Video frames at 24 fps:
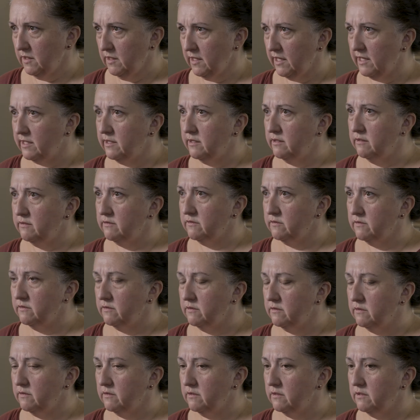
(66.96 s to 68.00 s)
And
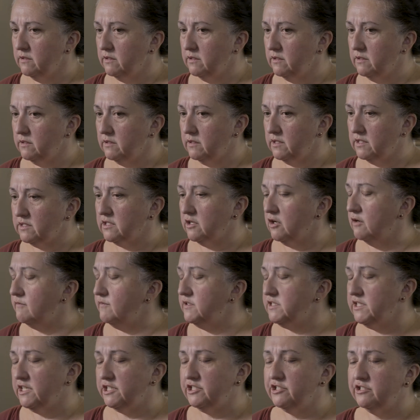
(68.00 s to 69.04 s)
it's a
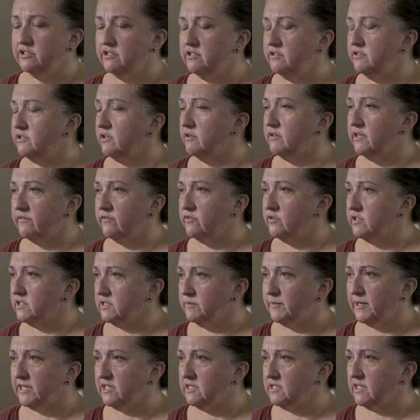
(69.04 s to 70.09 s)
conversation you don't ever
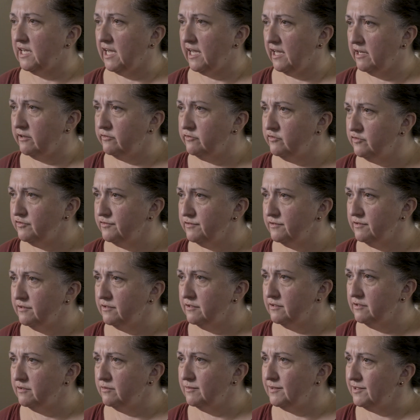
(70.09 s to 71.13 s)
expect to have
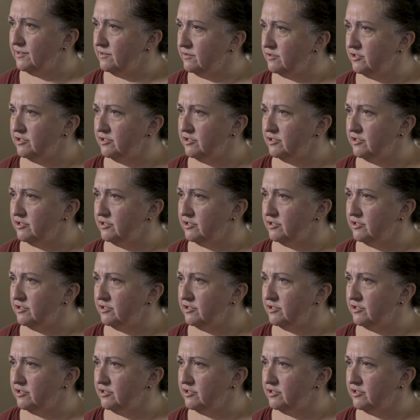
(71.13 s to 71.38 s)
with your